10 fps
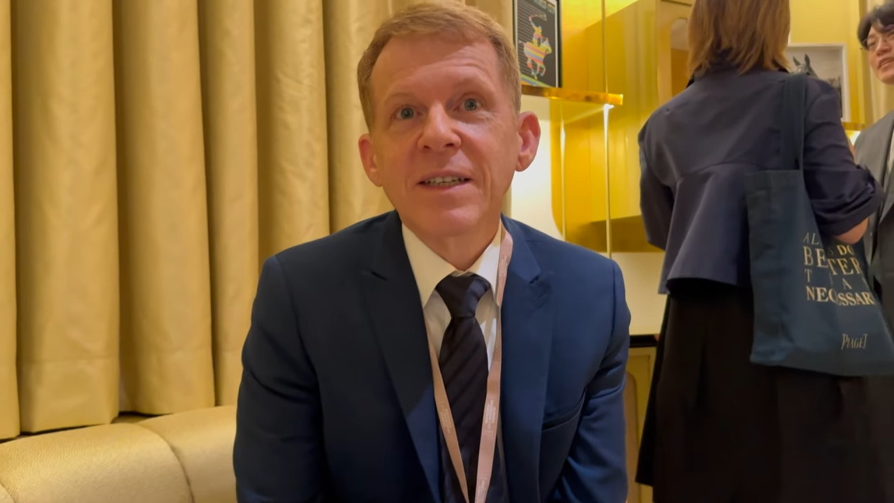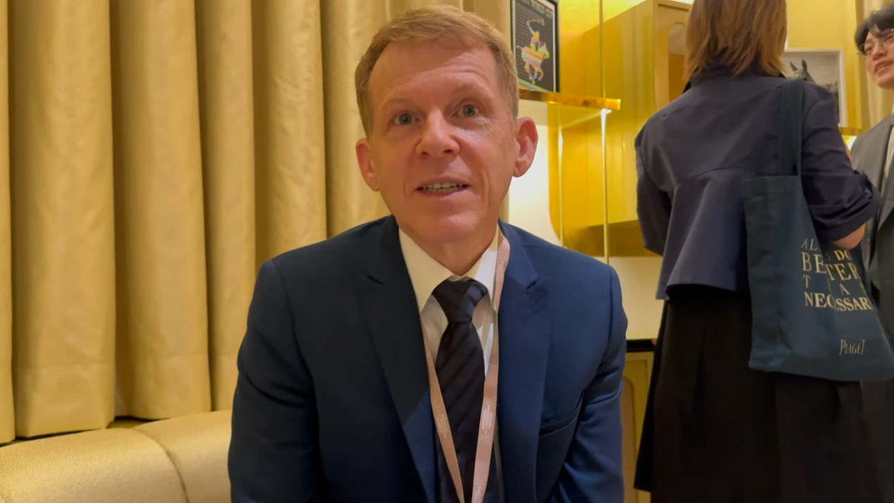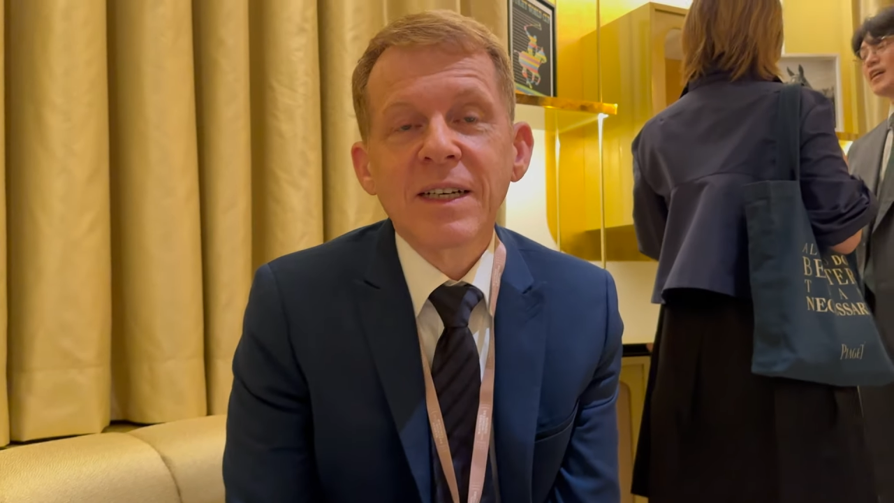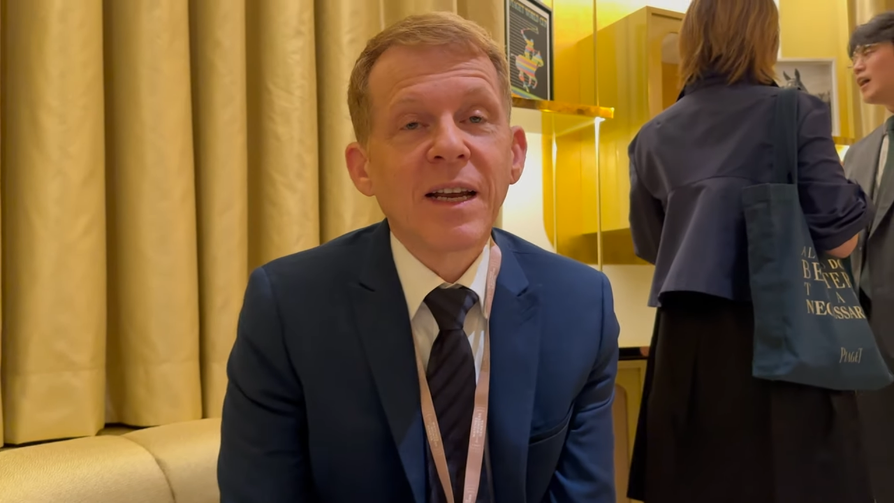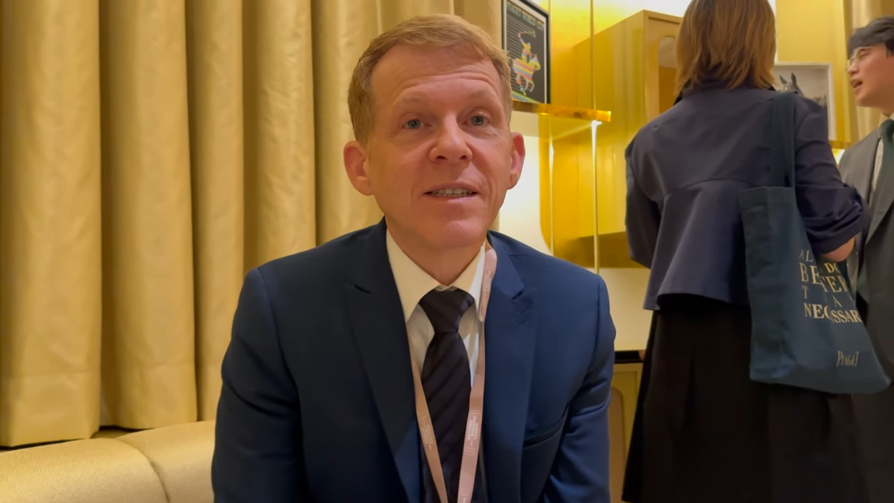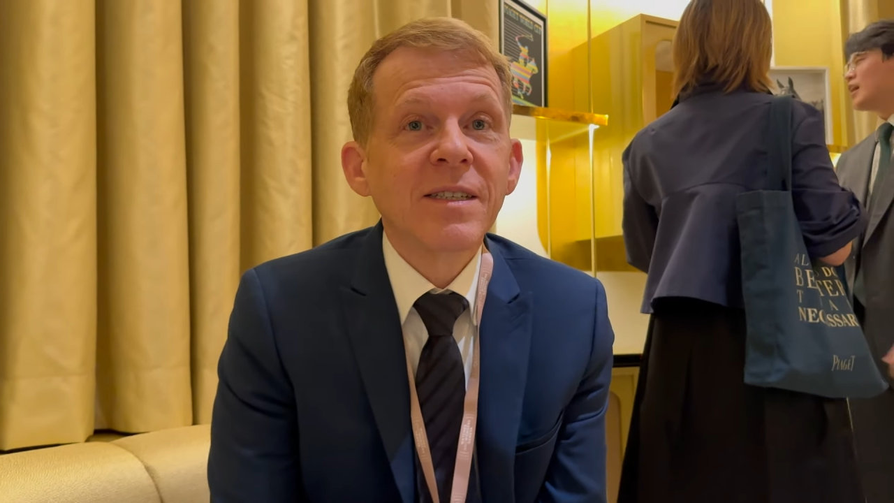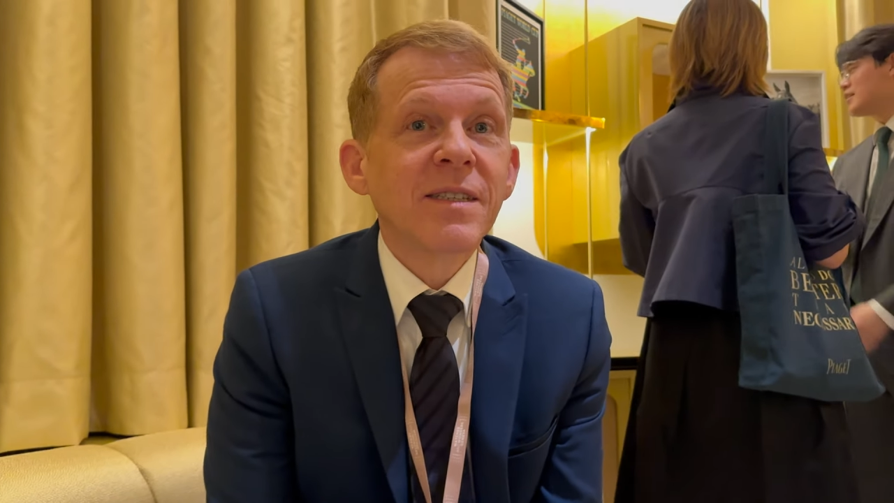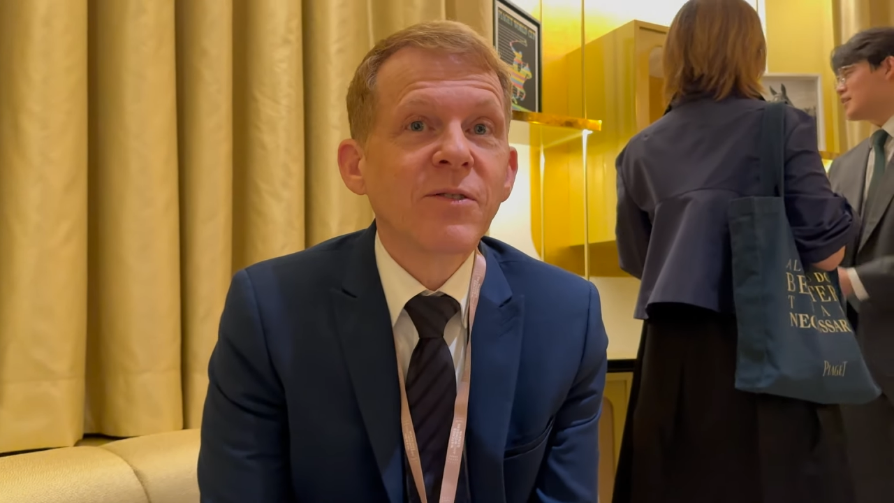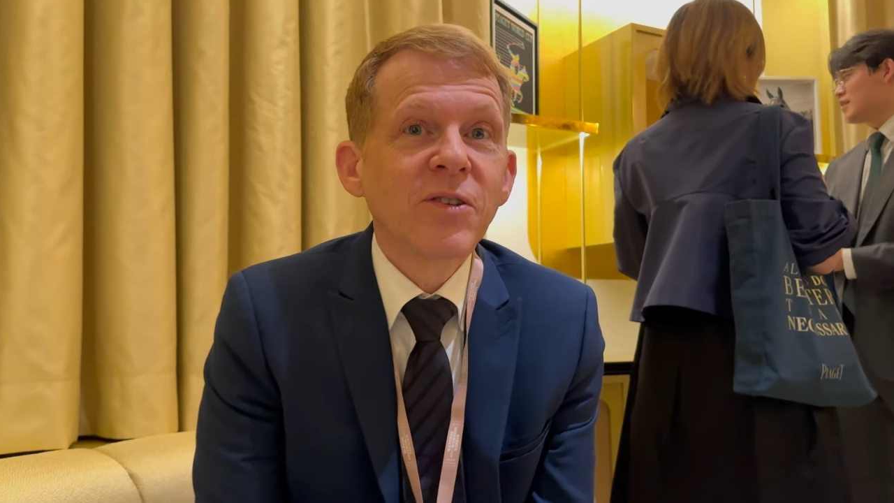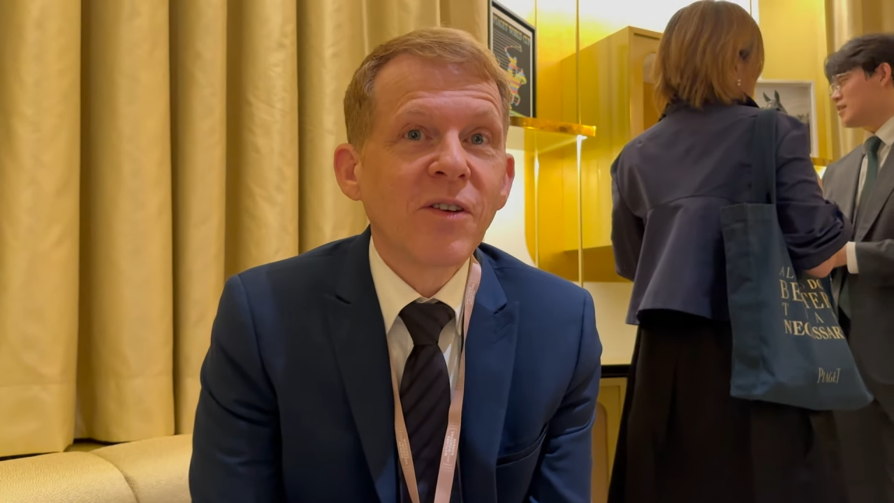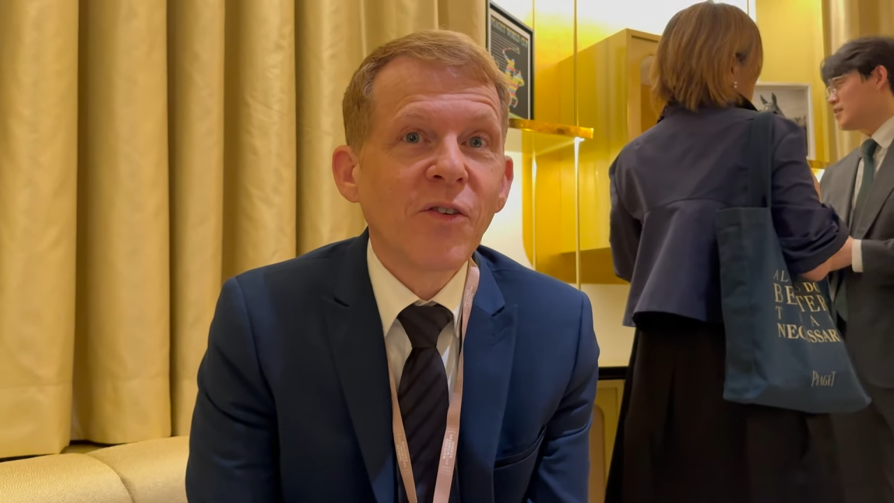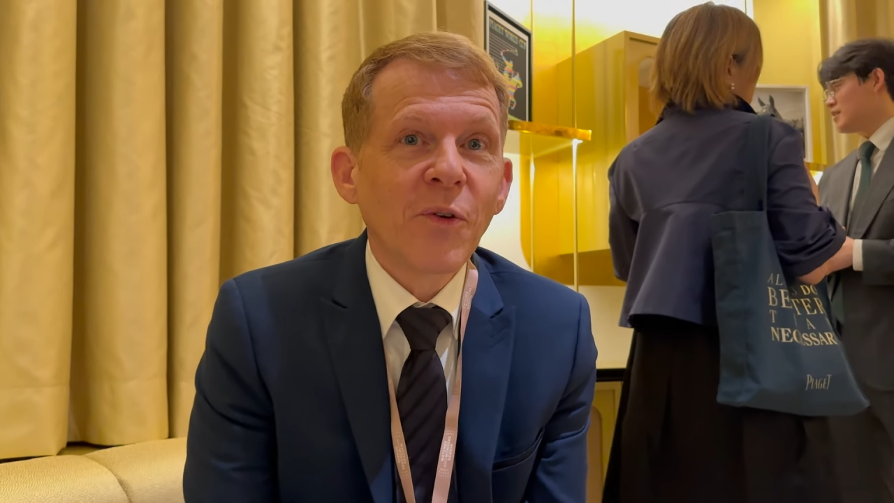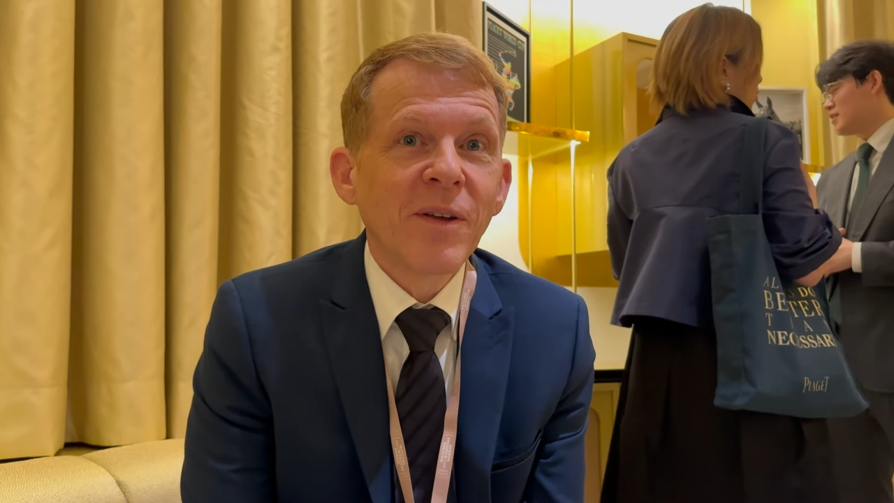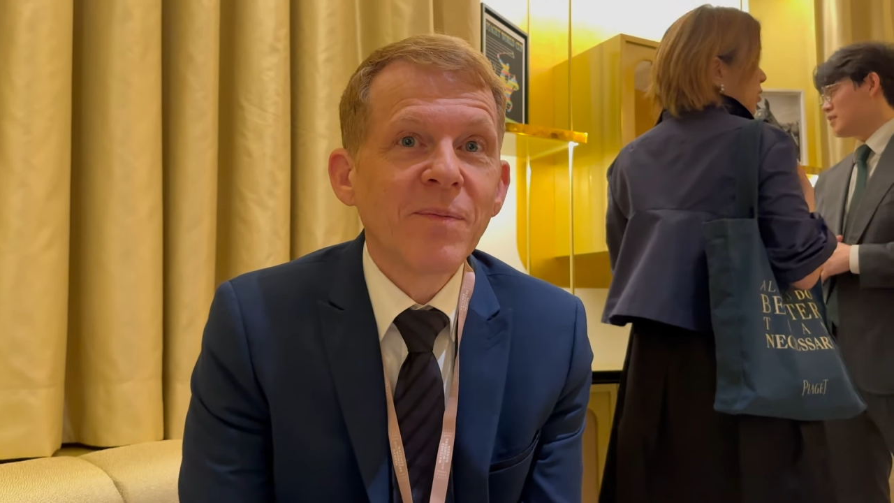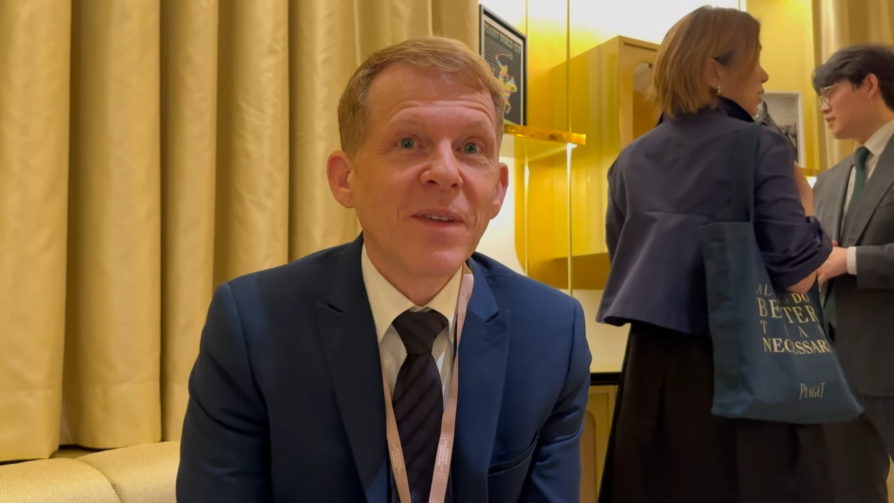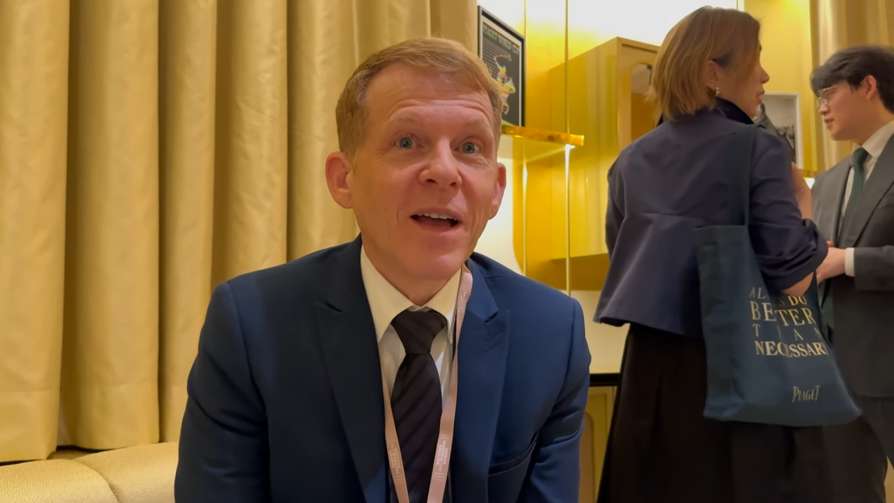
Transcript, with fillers: in nineteen seventy-three.